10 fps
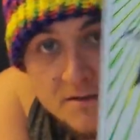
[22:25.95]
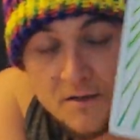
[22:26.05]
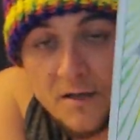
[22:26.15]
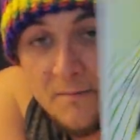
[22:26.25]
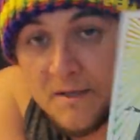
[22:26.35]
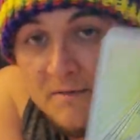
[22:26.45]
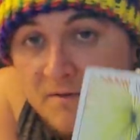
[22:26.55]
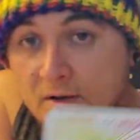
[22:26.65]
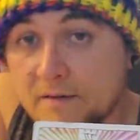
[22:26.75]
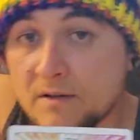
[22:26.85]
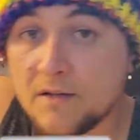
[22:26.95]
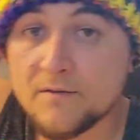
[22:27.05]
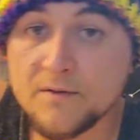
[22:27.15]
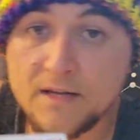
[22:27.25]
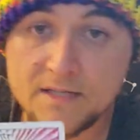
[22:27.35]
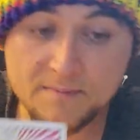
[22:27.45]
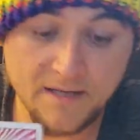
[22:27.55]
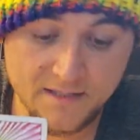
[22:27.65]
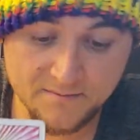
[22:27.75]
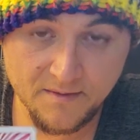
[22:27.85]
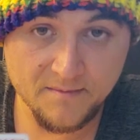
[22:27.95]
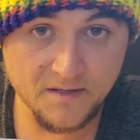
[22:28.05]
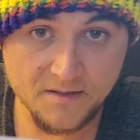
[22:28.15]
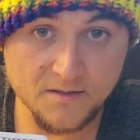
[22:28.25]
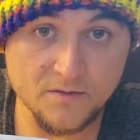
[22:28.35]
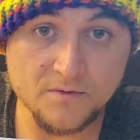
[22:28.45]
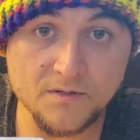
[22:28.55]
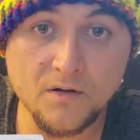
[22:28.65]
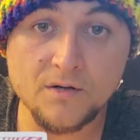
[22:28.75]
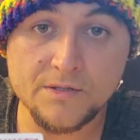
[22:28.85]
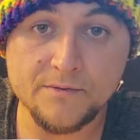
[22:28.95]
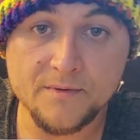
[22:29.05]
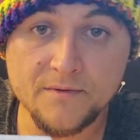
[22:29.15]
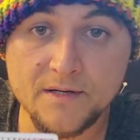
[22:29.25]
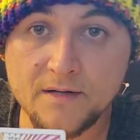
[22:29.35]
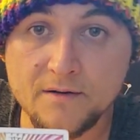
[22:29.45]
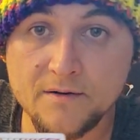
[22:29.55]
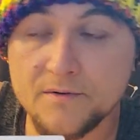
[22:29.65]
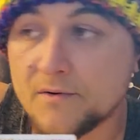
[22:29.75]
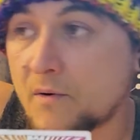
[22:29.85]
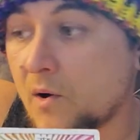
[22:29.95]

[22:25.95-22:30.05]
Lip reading: I mean, if you have a lover that has passed, maybe that's who's talking to me right now. I don't know.